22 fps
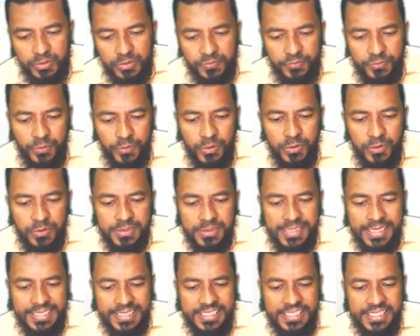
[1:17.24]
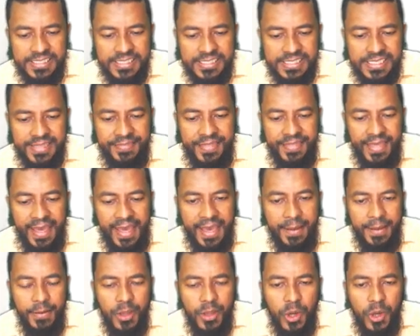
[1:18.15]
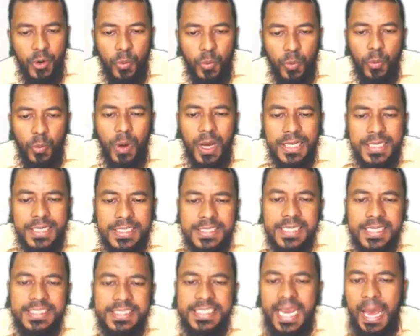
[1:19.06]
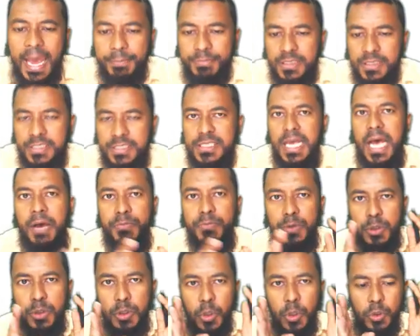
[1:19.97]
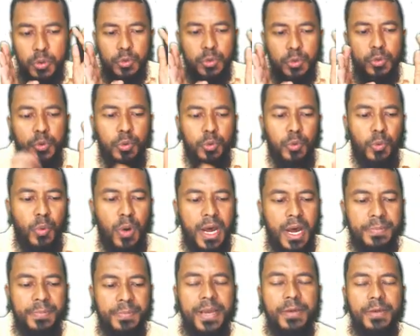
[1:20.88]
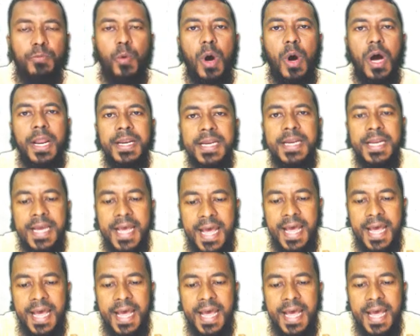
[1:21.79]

four sections are there what are the chapters i will go through one by one